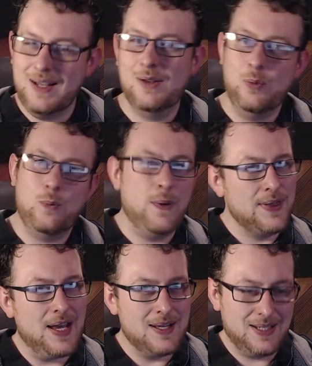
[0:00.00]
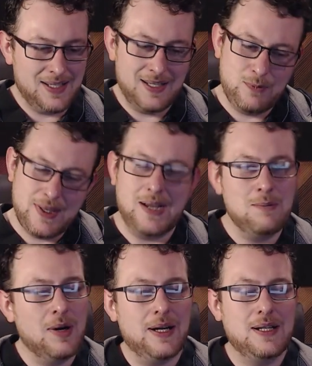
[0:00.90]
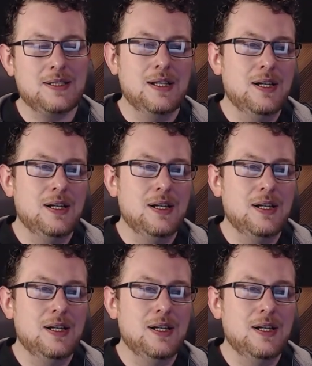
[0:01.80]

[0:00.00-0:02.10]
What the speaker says: With that in mind,